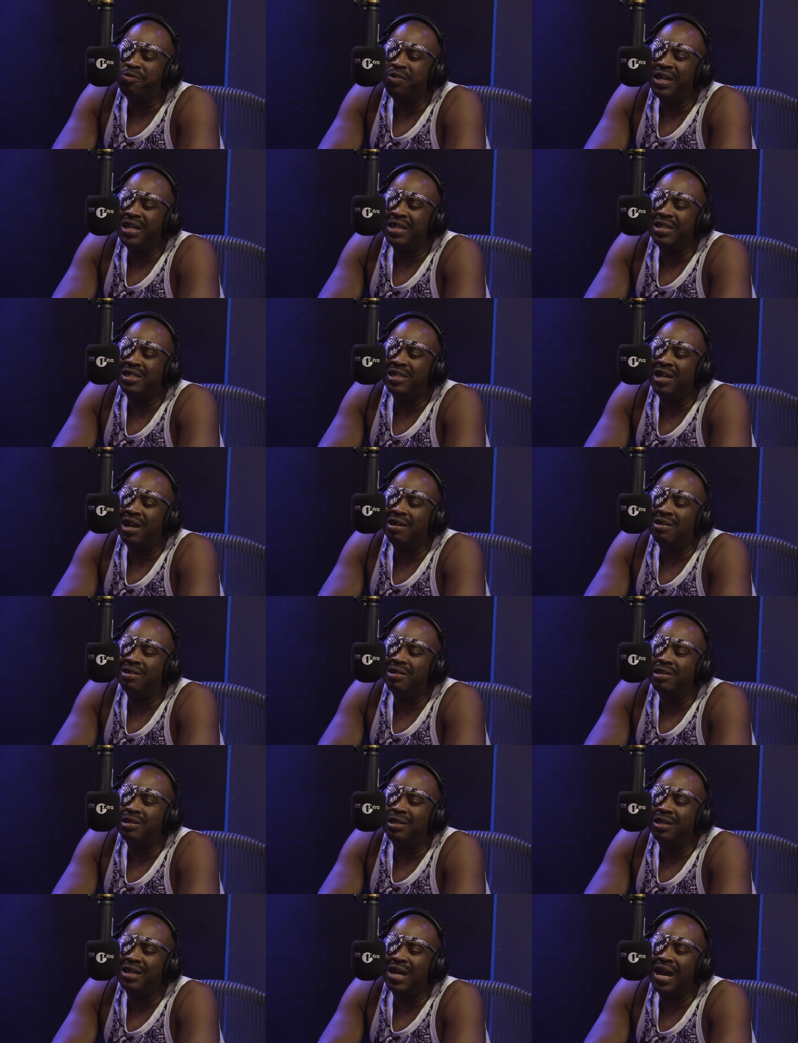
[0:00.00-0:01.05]
really
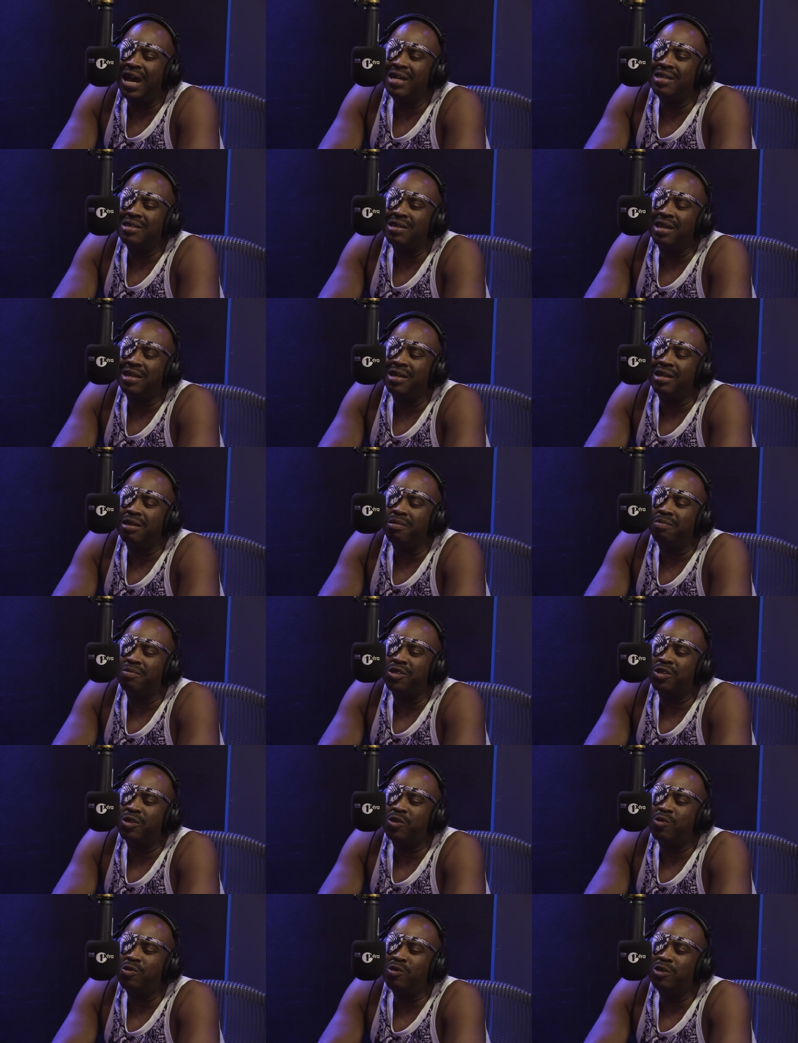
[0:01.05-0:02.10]
childhood in high in um,
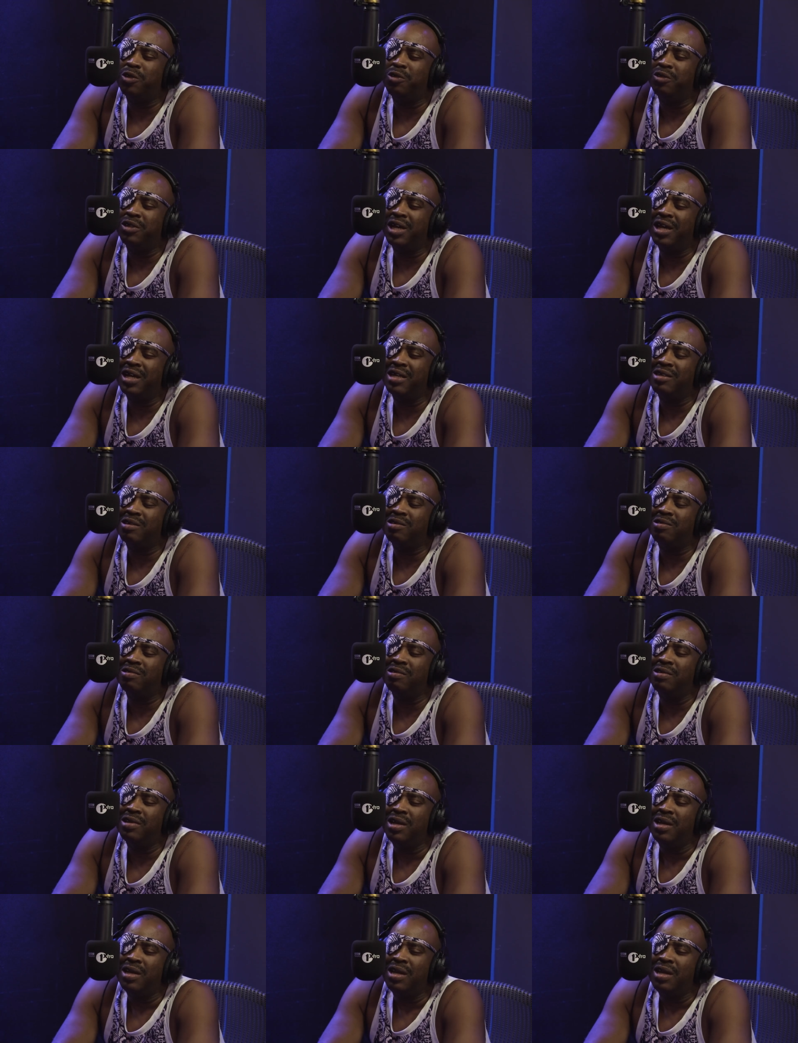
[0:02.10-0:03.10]
school, junior high school.